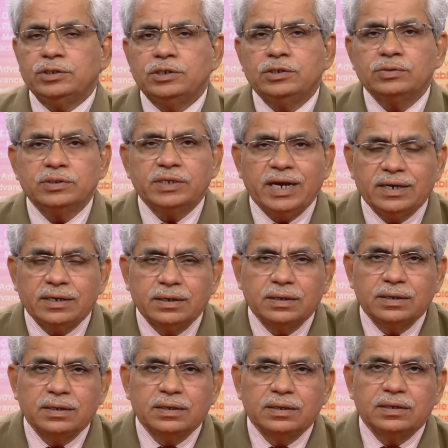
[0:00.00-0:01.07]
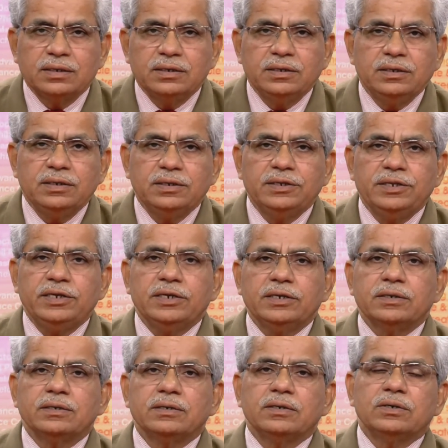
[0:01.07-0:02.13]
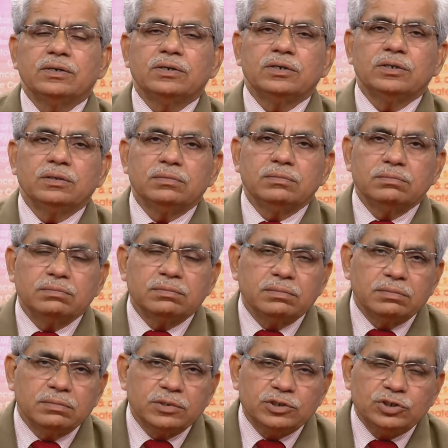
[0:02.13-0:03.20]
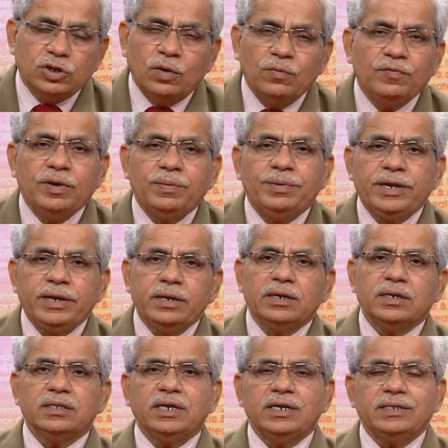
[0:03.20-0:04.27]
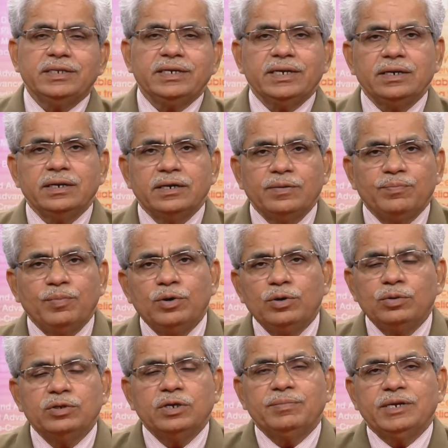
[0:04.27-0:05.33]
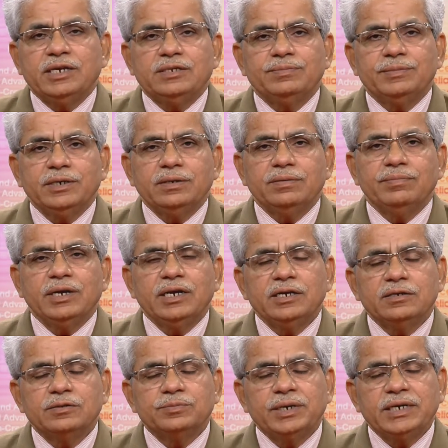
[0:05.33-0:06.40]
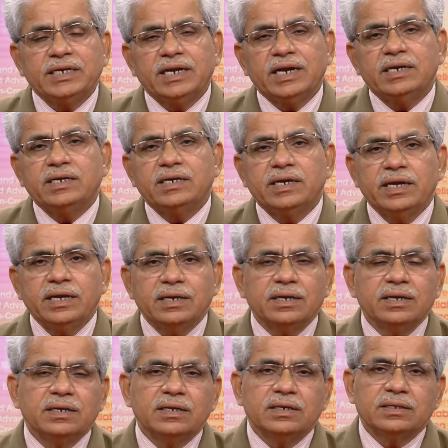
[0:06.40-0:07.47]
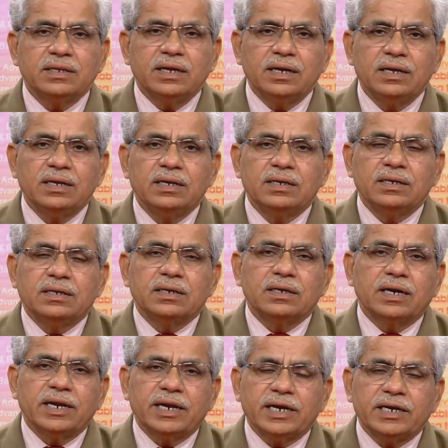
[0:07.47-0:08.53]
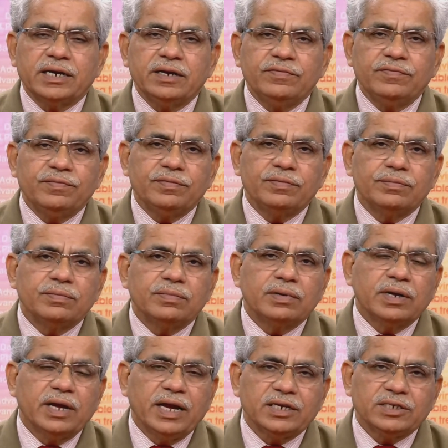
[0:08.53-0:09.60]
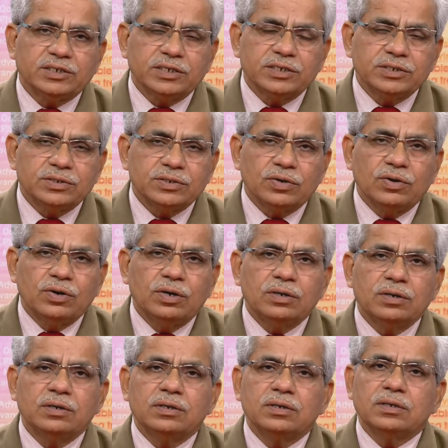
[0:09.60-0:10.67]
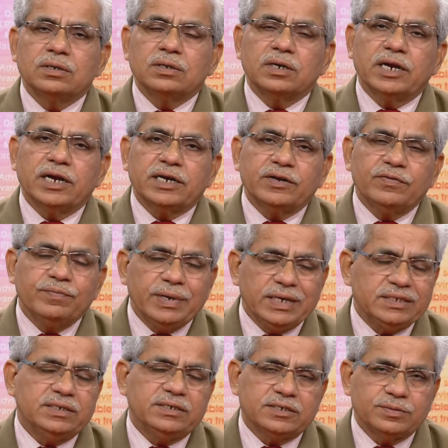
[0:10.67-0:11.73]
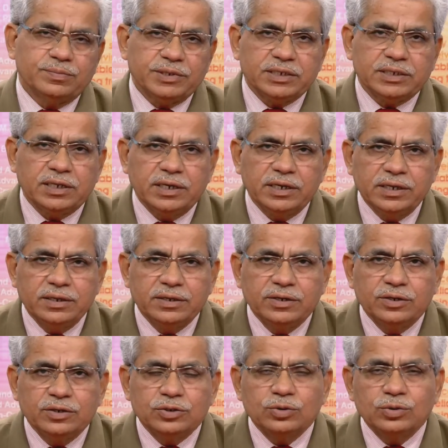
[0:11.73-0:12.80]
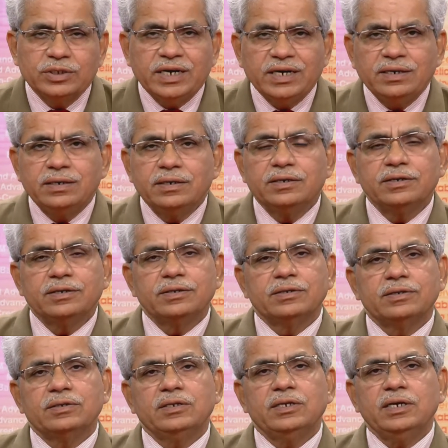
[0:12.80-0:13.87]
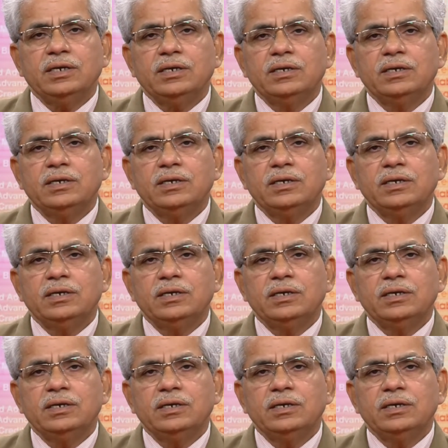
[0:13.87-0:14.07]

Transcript: to that. Their job will be that they can report to the management. Management can take the corrective actions or corrective measures, basically, so that the